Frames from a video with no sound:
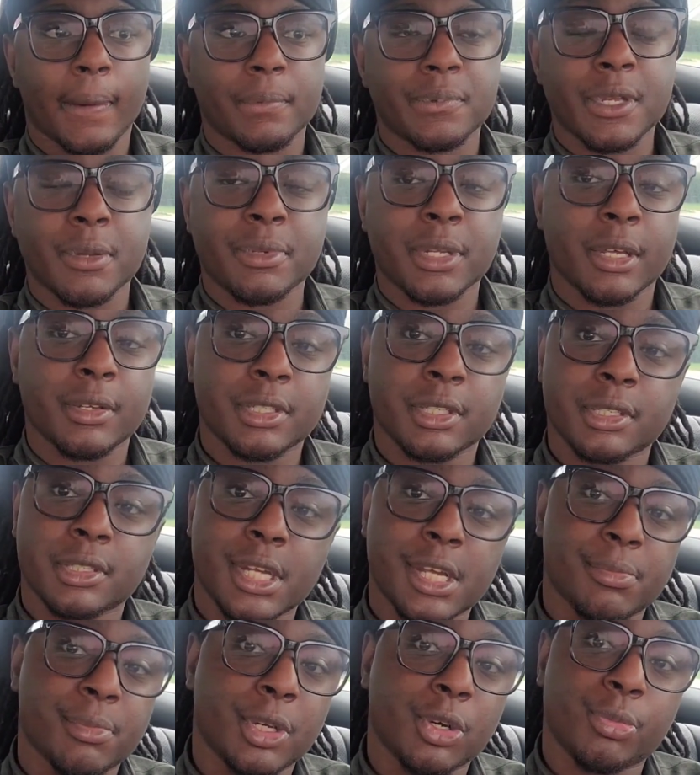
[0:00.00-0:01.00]
Sometimes it'd
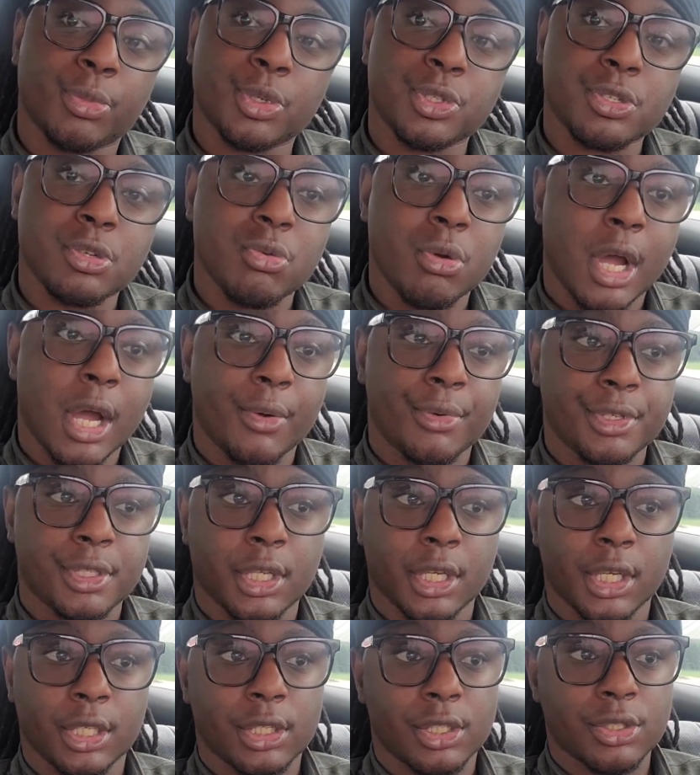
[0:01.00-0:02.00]
take me almost 2 hours
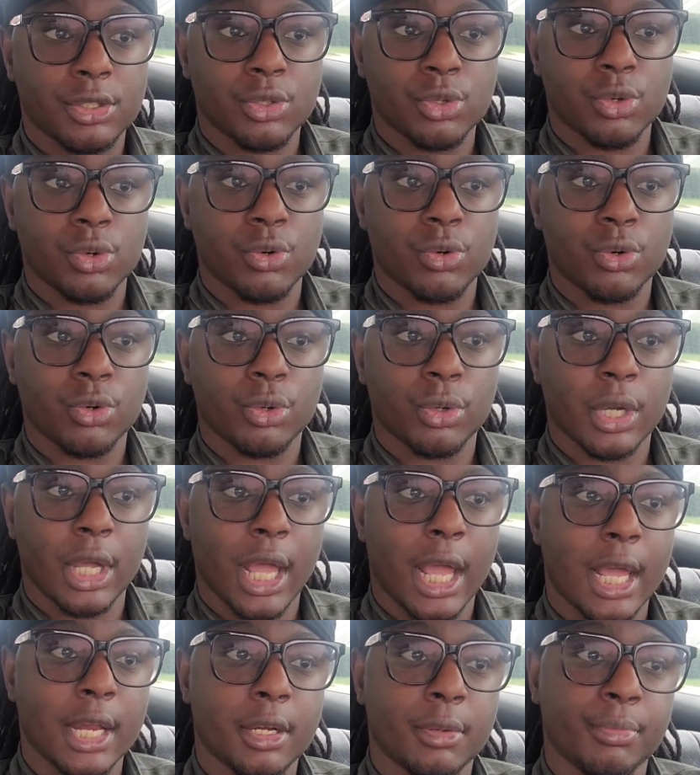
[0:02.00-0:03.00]
to get to school.
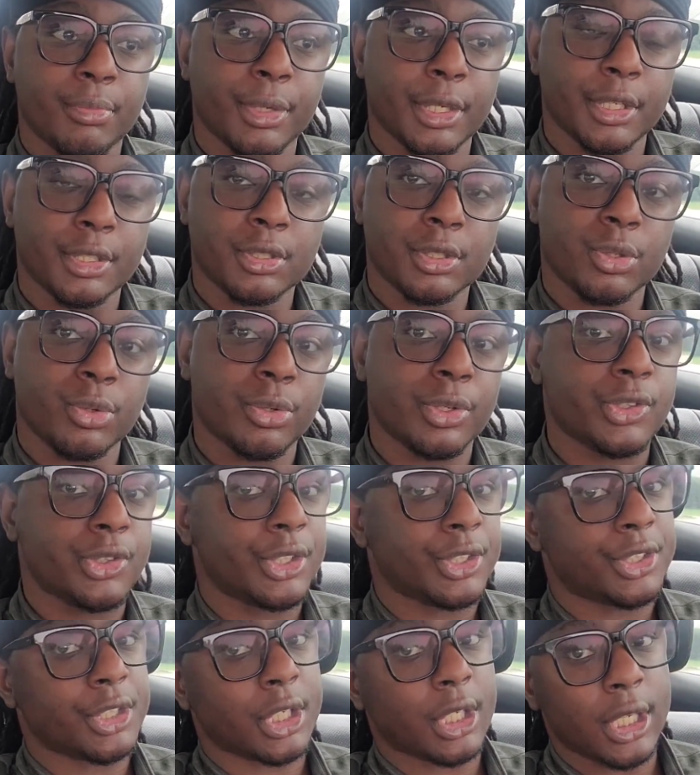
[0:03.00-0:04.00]
I had to be to school at
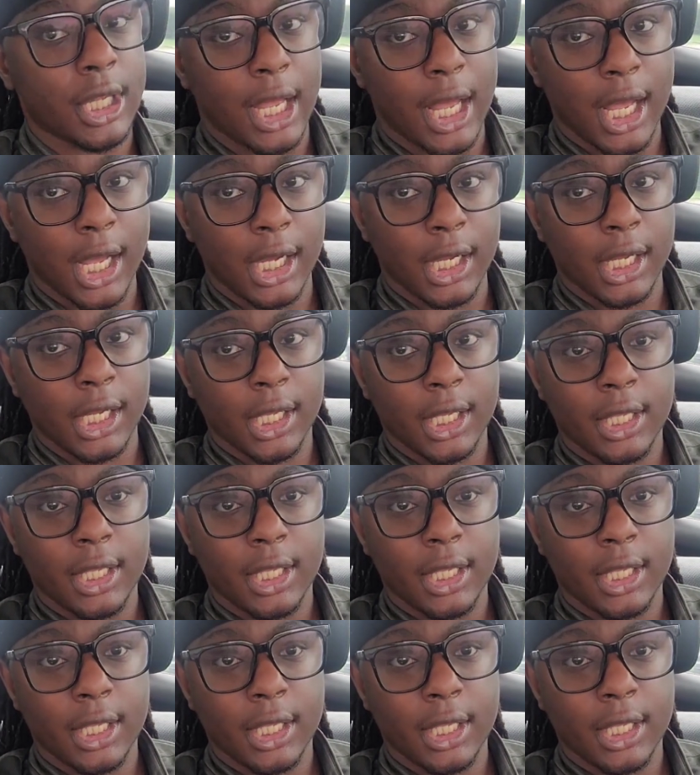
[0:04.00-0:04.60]
6 o'clock.